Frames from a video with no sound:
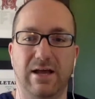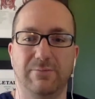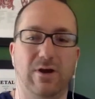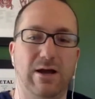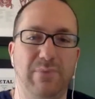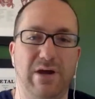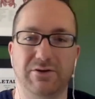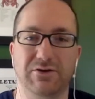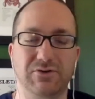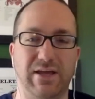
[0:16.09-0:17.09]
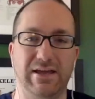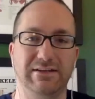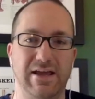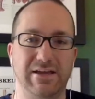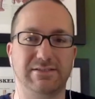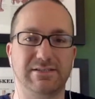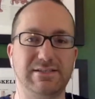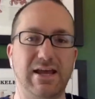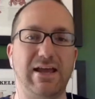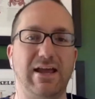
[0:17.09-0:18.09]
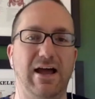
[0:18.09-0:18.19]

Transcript: I'm Rob Meyer-Kukan, and today